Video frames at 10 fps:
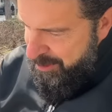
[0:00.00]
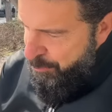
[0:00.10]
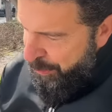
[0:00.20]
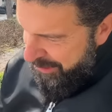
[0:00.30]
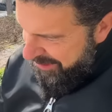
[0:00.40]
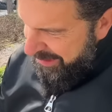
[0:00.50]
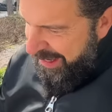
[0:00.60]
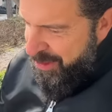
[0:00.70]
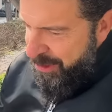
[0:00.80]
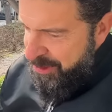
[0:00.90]
put it
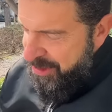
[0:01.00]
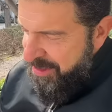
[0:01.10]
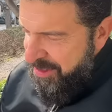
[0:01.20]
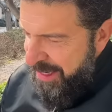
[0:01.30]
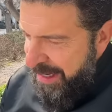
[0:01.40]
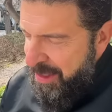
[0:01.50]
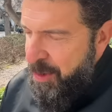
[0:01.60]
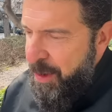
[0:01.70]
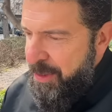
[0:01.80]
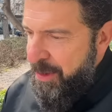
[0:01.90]
together, just exactly
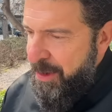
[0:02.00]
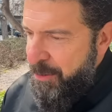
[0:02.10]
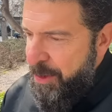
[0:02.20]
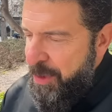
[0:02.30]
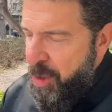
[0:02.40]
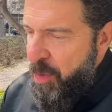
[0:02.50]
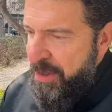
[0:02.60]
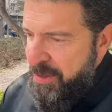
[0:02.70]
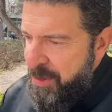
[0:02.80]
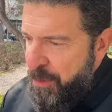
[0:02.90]
what they're going
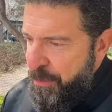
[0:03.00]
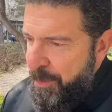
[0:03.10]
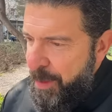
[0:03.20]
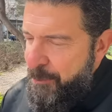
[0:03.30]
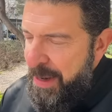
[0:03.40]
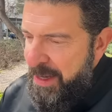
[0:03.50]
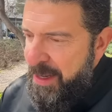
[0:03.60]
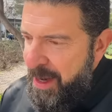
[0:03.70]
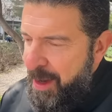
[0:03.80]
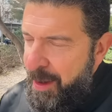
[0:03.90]
to do from a
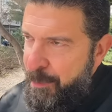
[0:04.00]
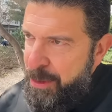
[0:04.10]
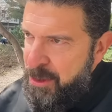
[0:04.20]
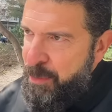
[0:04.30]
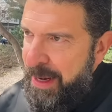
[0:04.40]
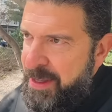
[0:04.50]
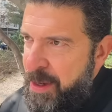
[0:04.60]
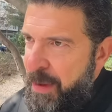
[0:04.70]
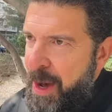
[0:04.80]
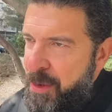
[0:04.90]
media
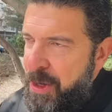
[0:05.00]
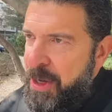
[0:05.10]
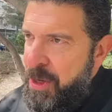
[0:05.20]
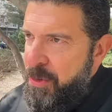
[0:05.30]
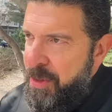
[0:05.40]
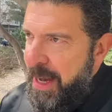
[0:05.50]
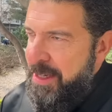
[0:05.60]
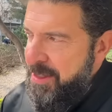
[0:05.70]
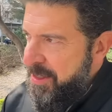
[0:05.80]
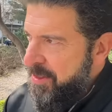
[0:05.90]
perspective, how they're going to
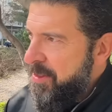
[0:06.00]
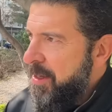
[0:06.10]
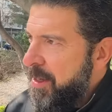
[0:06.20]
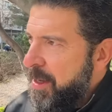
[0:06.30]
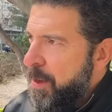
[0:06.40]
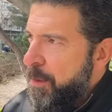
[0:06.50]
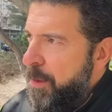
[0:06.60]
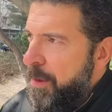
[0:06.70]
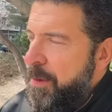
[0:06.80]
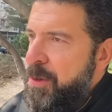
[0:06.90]
utilize this
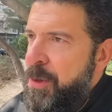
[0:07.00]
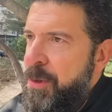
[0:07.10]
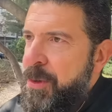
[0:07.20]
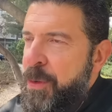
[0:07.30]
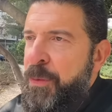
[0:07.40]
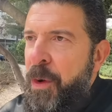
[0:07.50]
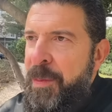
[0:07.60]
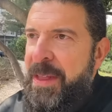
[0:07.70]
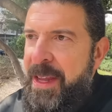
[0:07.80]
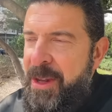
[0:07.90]
to
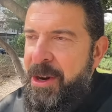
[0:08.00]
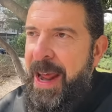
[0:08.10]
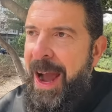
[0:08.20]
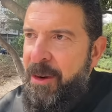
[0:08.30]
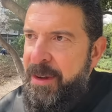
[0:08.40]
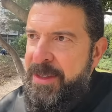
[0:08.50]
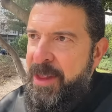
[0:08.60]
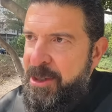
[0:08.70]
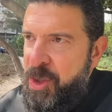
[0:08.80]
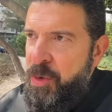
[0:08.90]
formulate their narratives and
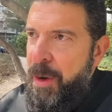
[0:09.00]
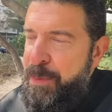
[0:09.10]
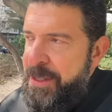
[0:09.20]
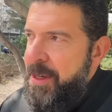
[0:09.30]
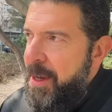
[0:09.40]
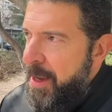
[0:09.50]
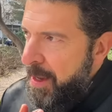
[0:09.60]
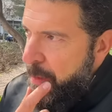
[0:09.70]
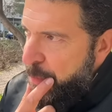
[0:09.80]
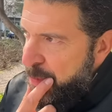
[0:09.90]
their scripts.
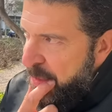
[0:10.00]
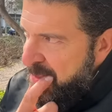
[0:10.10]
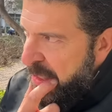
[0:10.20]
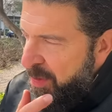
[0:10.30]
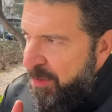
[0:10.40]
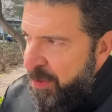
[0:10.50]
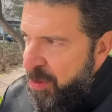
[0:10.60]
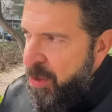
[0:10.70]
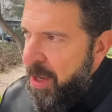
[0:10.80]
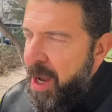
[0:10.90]
But you can tell that they're
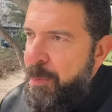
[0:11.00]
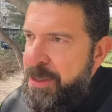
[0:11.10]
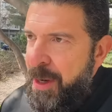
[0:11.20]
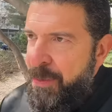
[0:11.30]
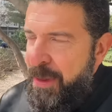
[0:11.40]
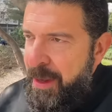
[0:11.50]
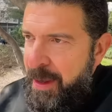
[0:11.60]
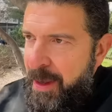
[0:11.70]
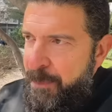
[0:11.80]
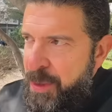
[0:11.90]
cooking up something
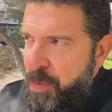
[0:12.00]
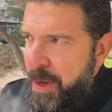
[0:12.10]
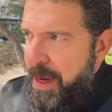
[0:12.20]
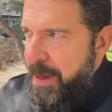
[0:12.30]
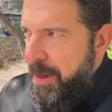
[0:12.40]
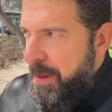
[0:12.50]
between